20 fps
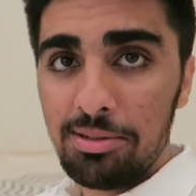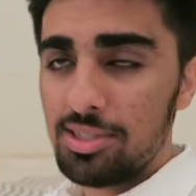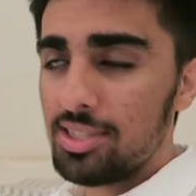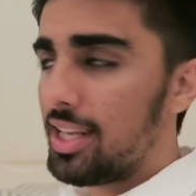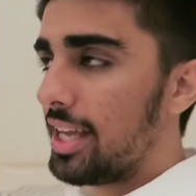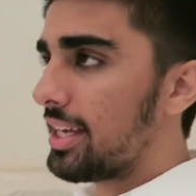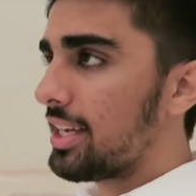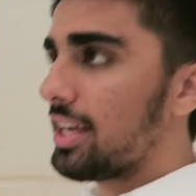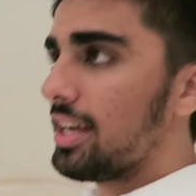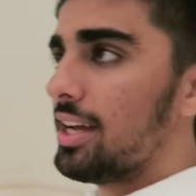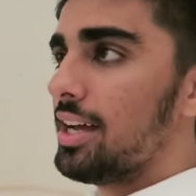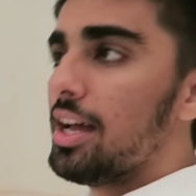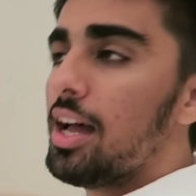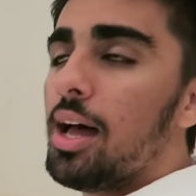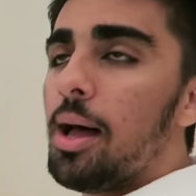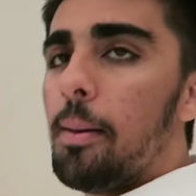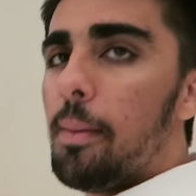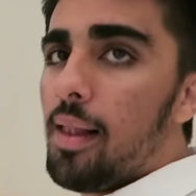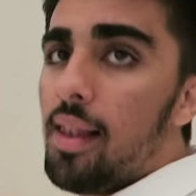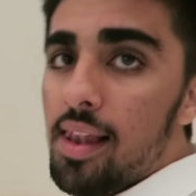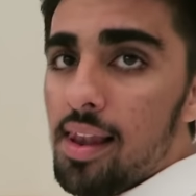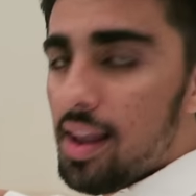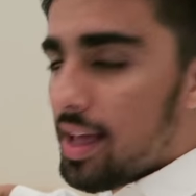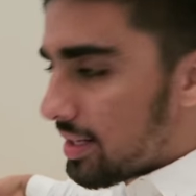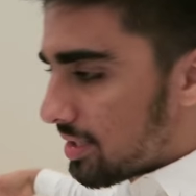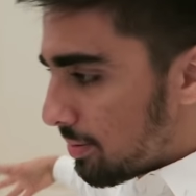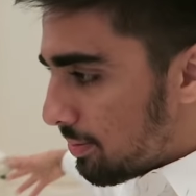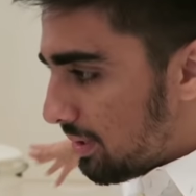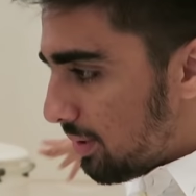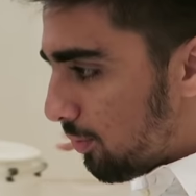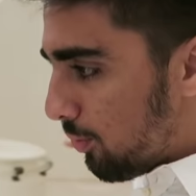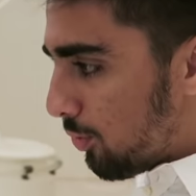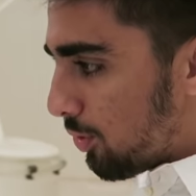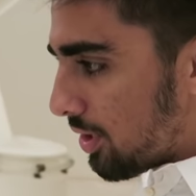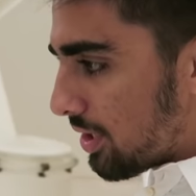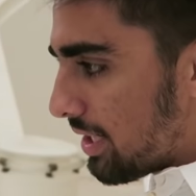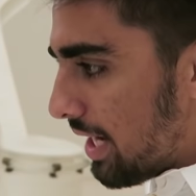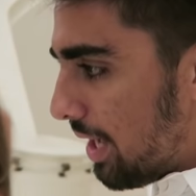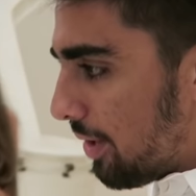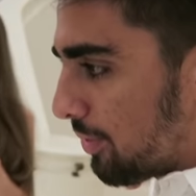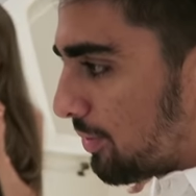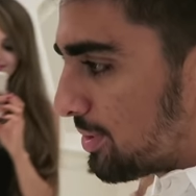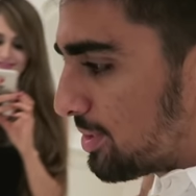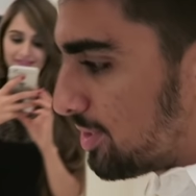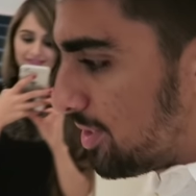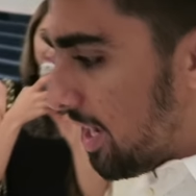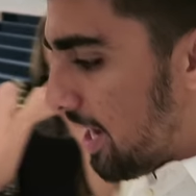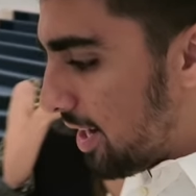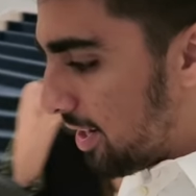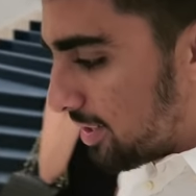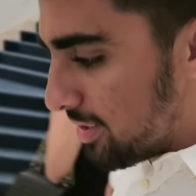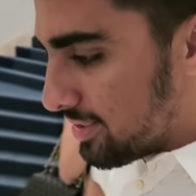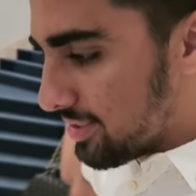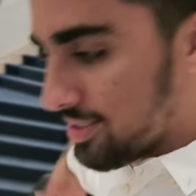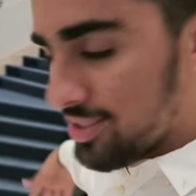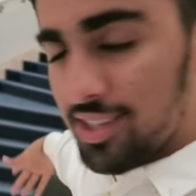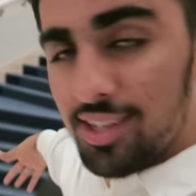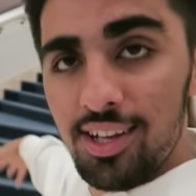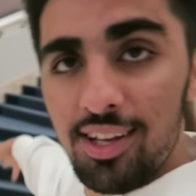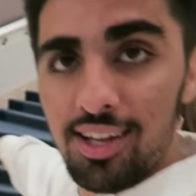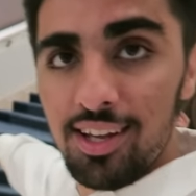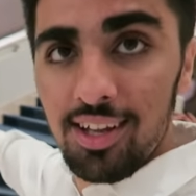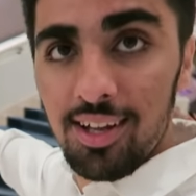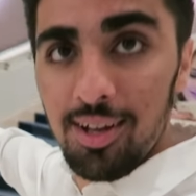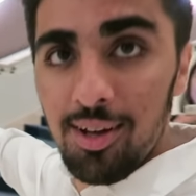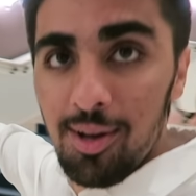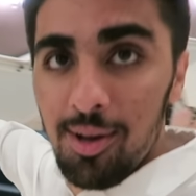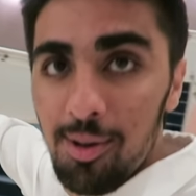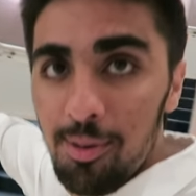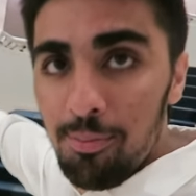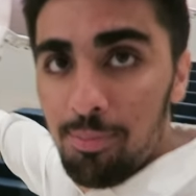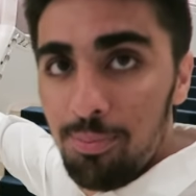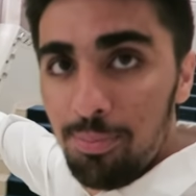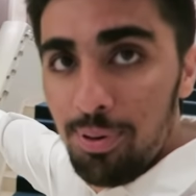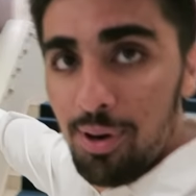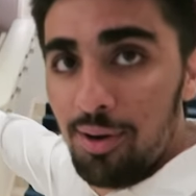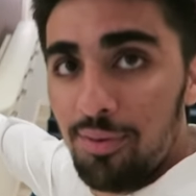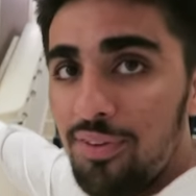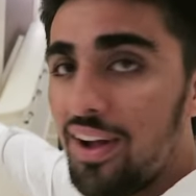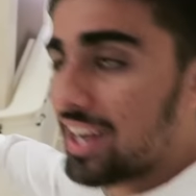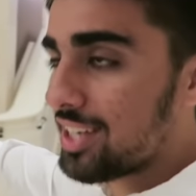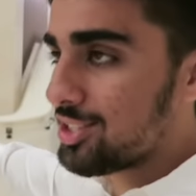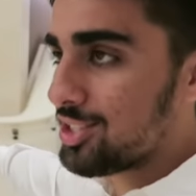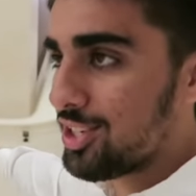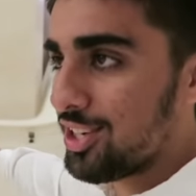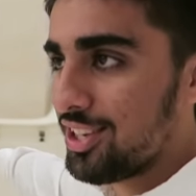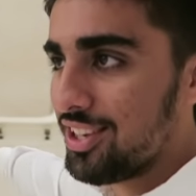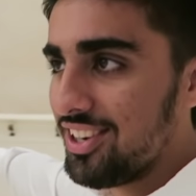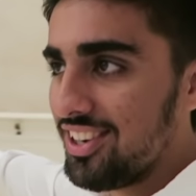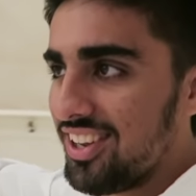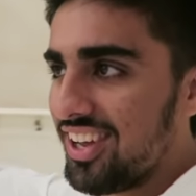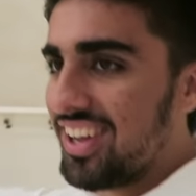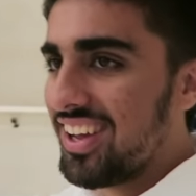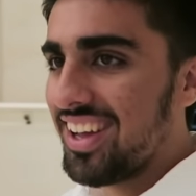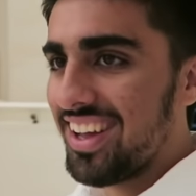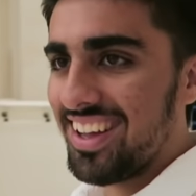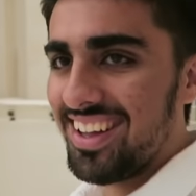She's like, let me walk down the stairs. Perfection.